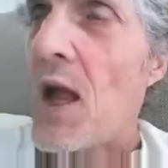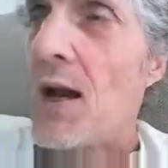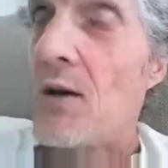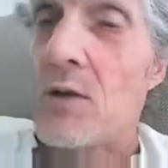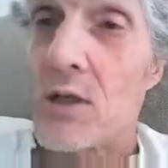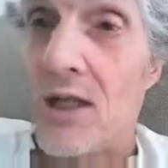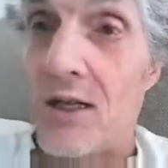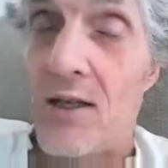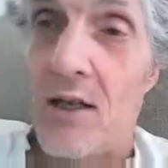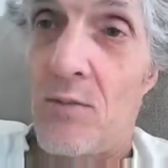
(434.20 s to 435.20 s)
And I know
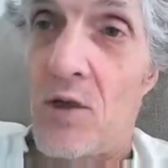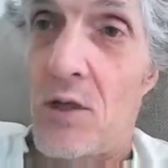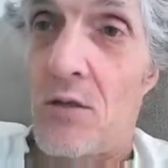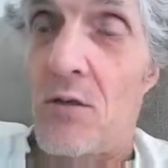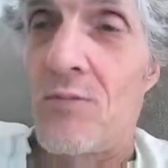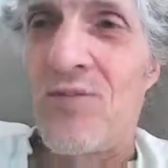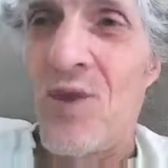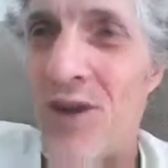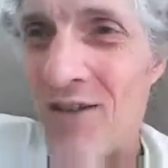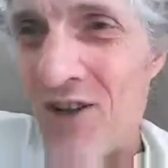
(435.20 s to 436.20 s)
exactly how much,
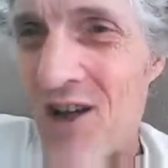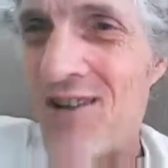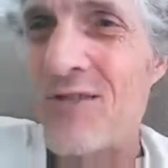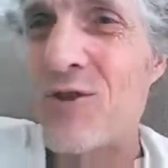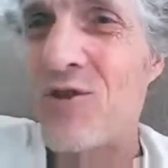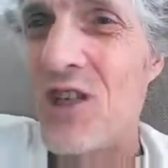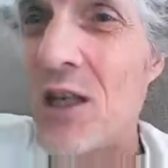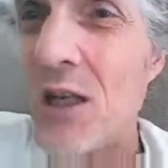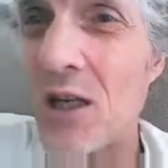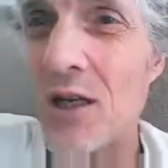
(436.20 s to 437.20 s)
you know, I've gotten a
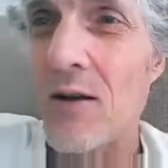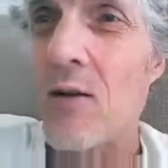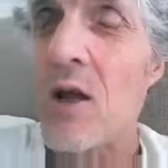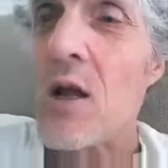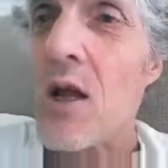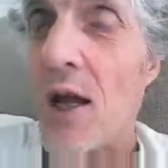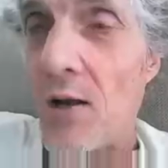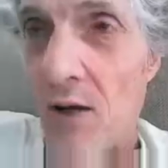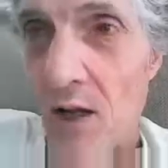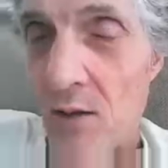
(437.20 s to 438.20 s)
routine now. I
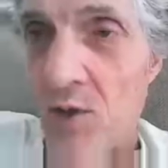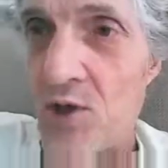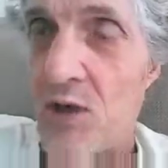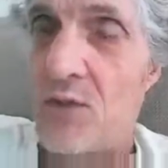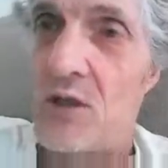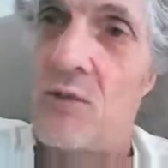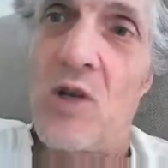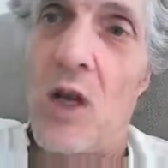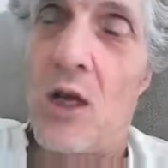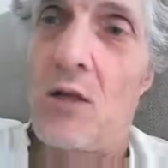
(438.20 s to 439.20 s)
know how much
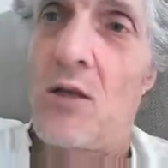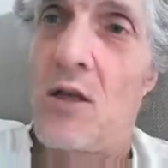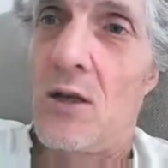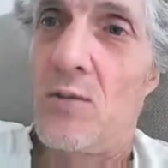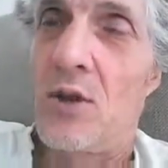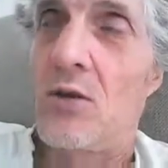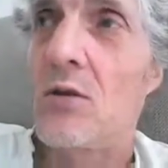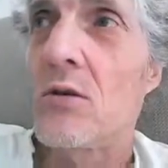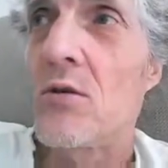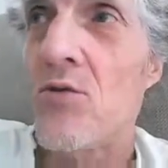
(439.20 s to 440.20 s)
MSM to add to that
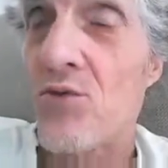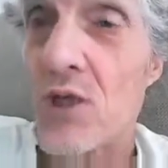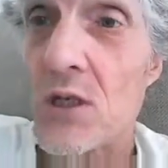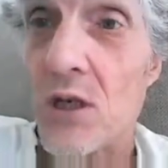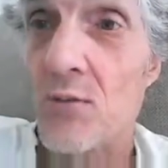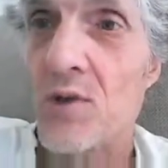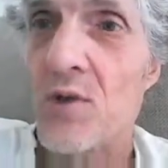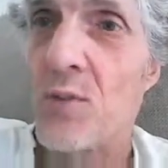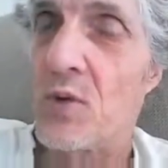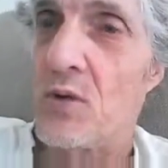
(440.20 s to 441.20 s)
pitcher, 3
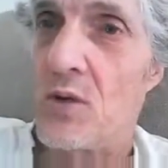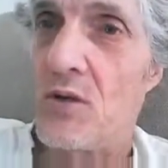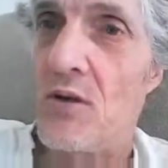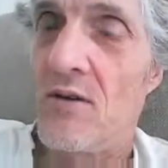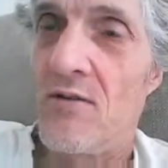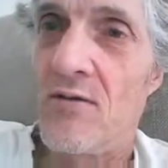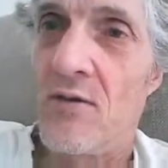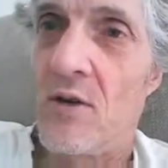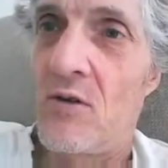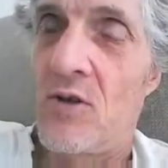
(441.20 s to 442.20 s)
tablespoons of
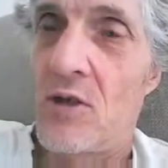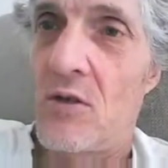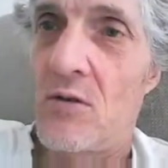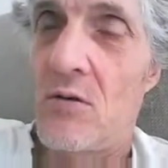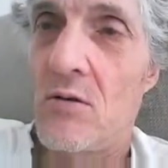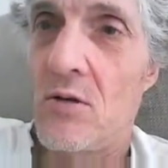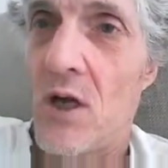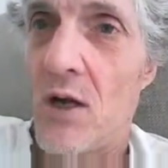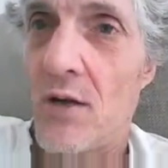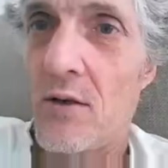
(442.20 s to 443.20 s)

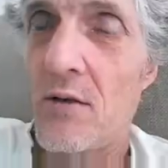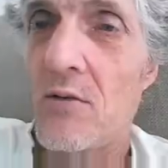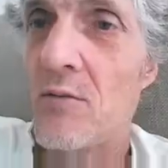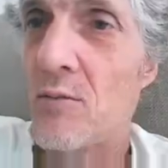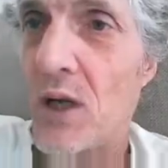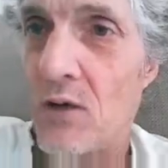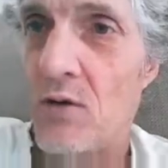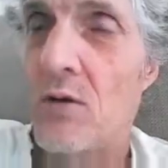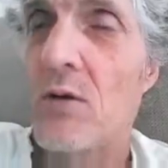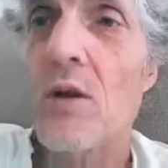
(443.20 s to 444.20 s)
crystalline
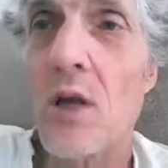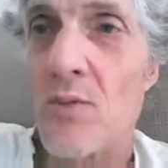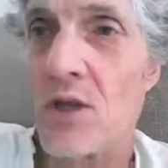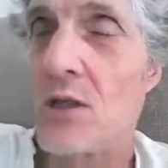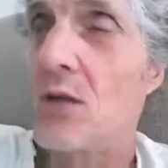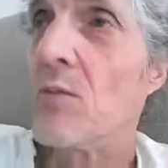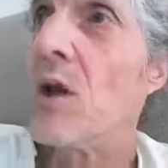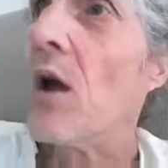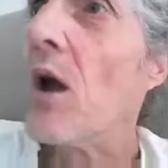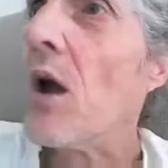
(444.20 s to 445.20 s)
powdered
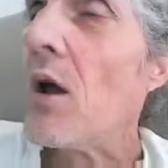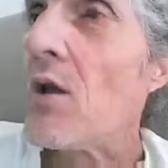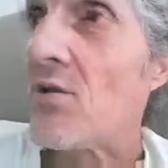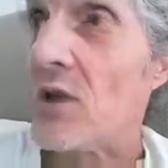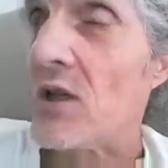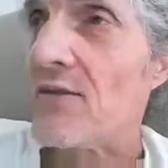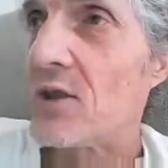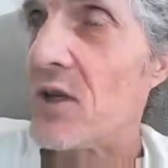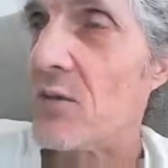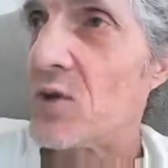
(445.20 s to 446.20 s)
MSM, 3
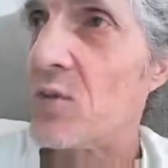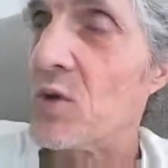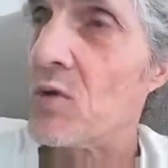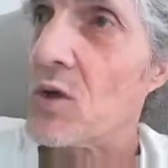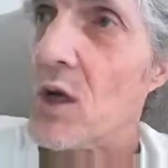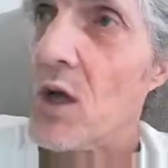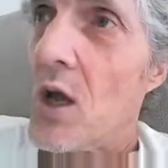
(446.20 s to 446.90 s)
level tablespoons.